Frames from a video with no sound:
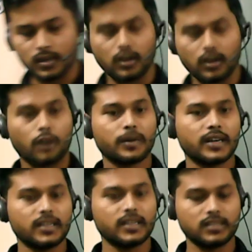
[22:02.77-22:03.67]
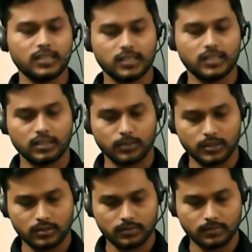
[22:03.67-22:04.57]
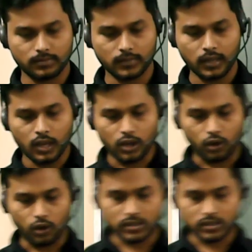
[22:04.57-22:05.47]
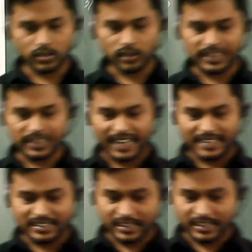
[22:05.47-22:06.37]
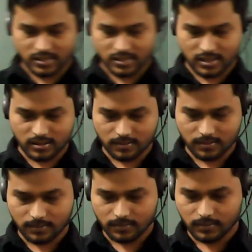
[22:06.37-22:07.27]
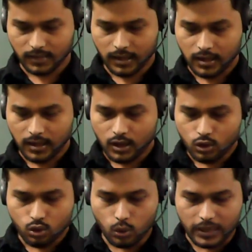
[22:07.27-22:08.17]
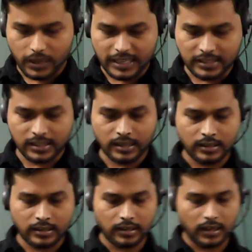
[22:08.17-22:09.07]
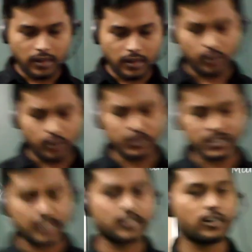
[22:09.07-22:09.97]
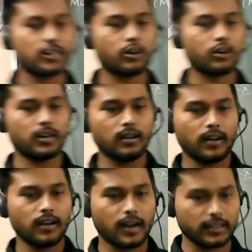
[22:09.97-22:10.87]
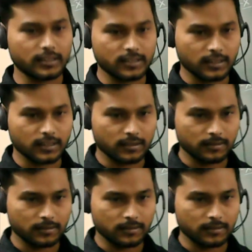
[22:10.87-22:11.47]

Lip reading: of radius 3 cm. Construct tangents to each circle from the center of the other circle.